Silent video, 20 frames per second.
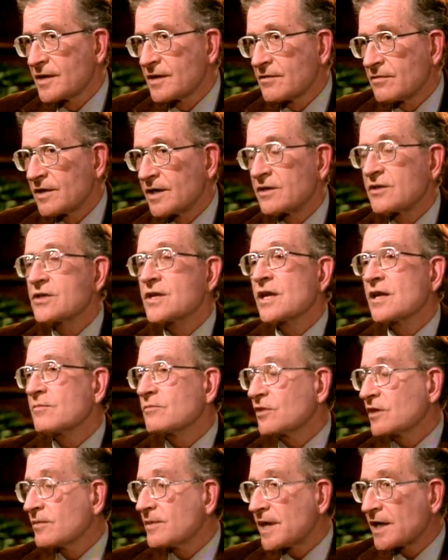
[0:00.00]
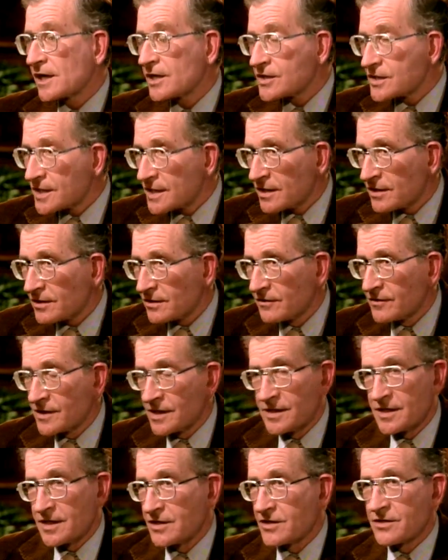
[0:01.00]
We understand more about ourselves as
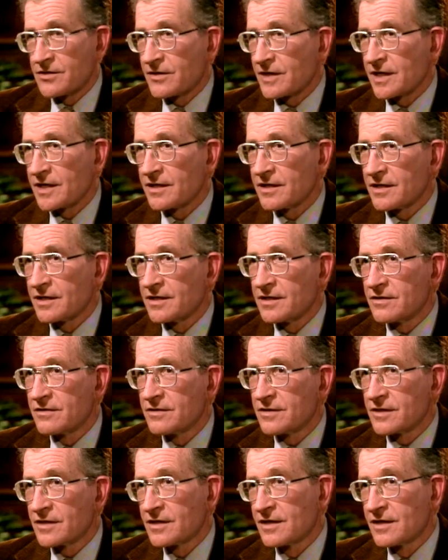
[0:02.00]
history continues.